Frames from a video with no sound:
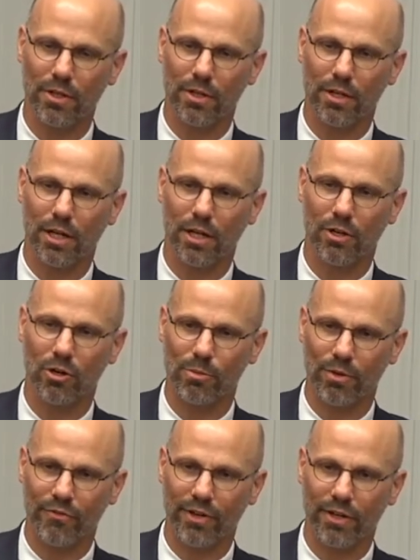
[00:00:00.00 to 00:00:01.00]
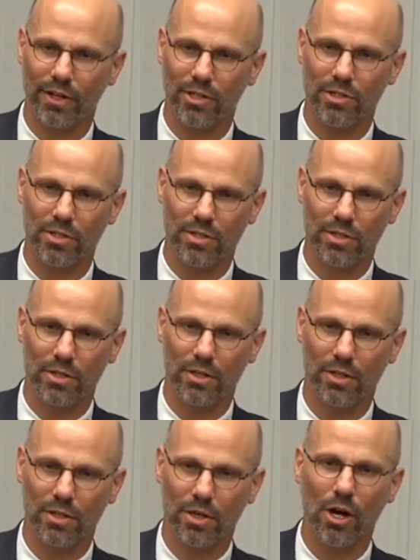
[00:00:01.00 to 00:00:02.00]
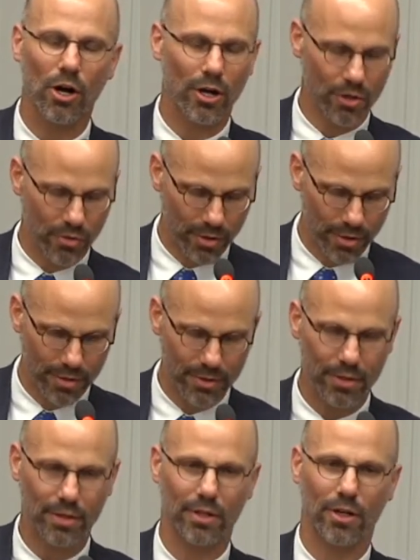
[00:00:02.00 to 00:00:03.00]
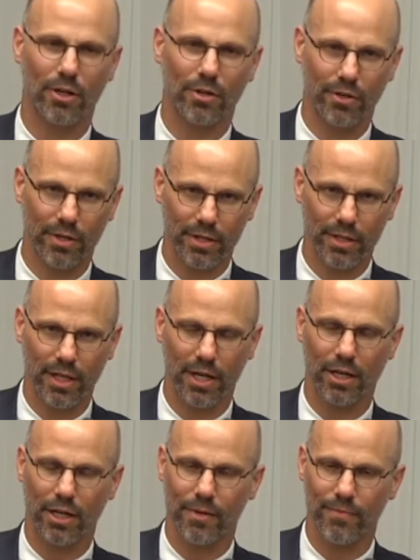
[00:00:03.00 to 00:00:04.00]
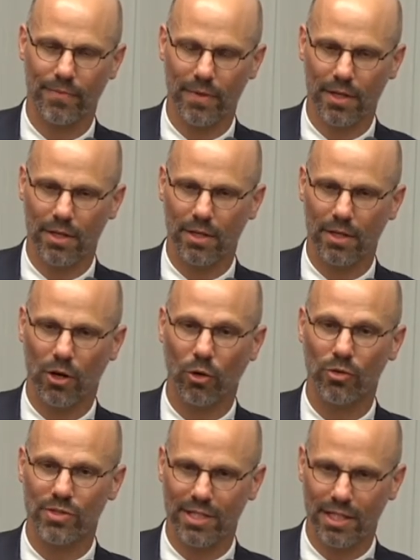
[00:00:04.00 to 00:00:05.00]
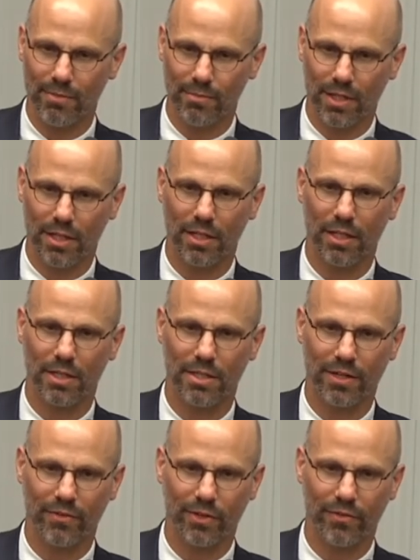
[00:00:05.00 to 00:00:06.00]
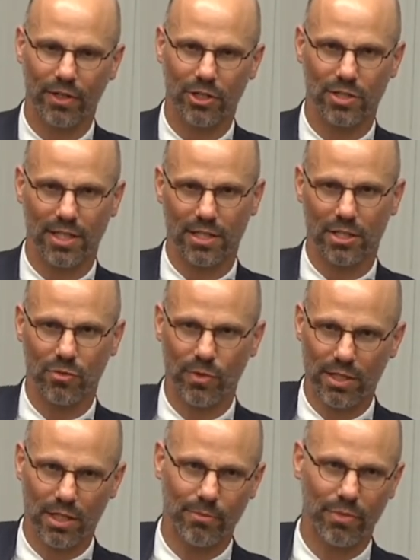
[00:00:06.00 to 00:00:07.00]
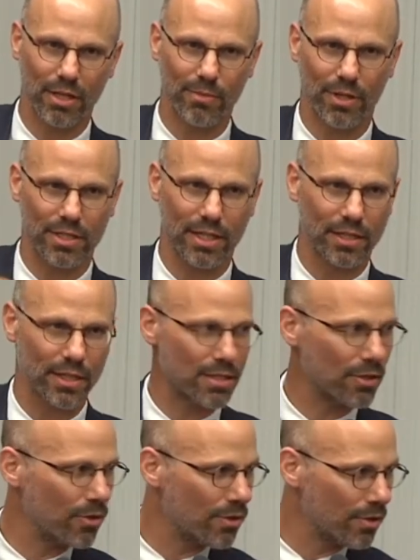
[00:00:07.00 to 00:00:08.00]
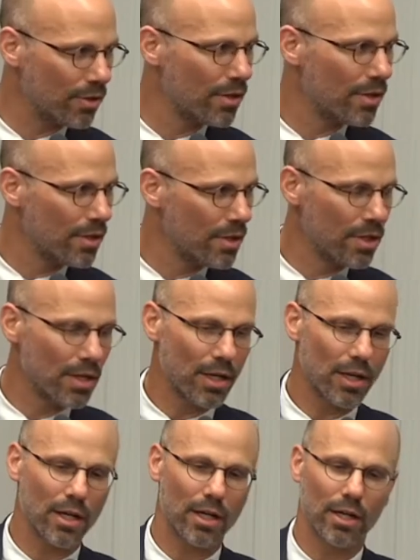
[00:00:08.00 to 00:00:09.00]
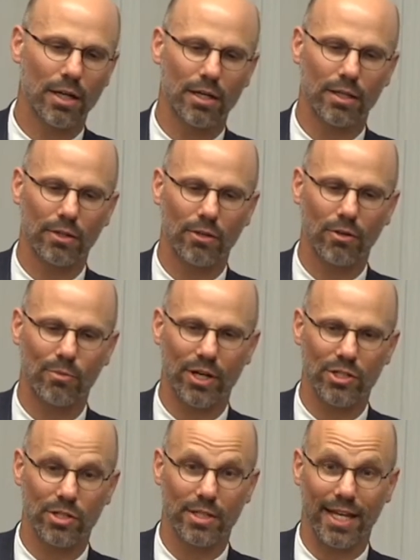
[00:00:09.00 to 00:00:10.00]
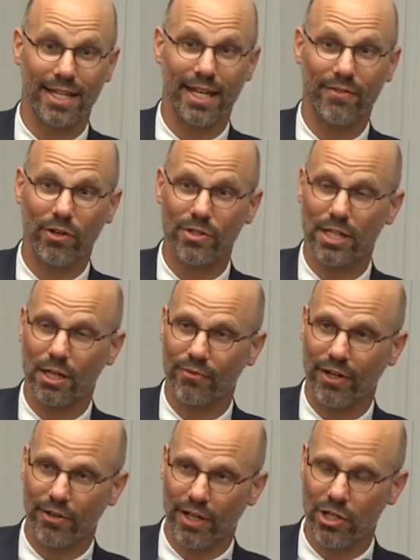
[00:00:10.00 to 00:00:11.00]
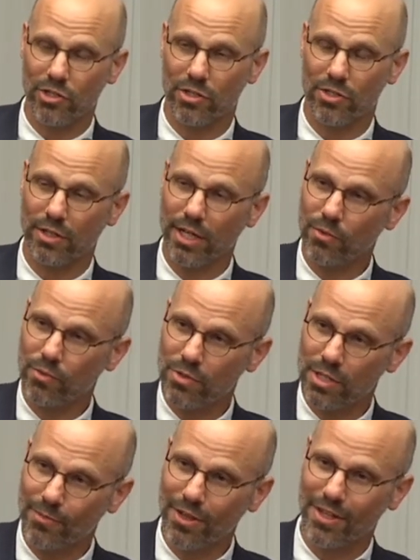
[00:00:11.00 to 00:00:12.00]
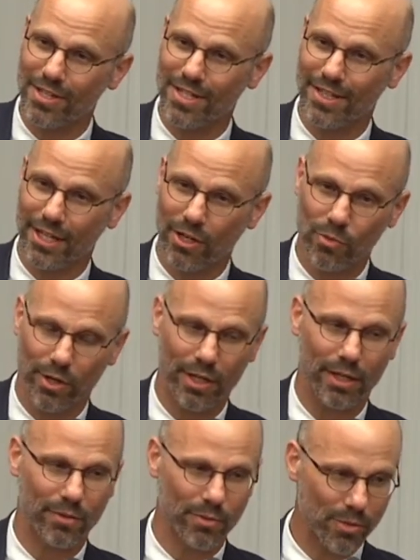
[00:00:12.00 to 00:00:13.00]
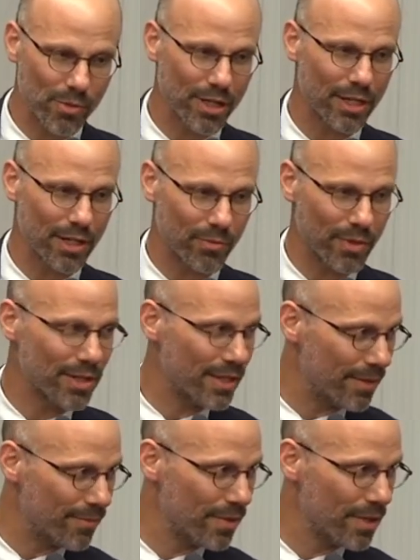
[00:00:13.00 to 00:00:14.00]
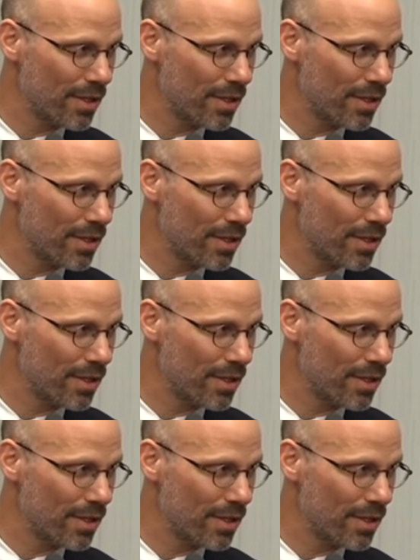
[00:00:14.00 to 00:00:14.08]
uh, corporate foundations. Arcor in Argentina? Arcor, yeah. Arcor. Um, Holcim in uh, several different countries. That's a Swiss company, yeah. but it's got this local yeah. uh, local branches, and they've all set up foundations. So now some of the things that they're working on, and we're working on with them,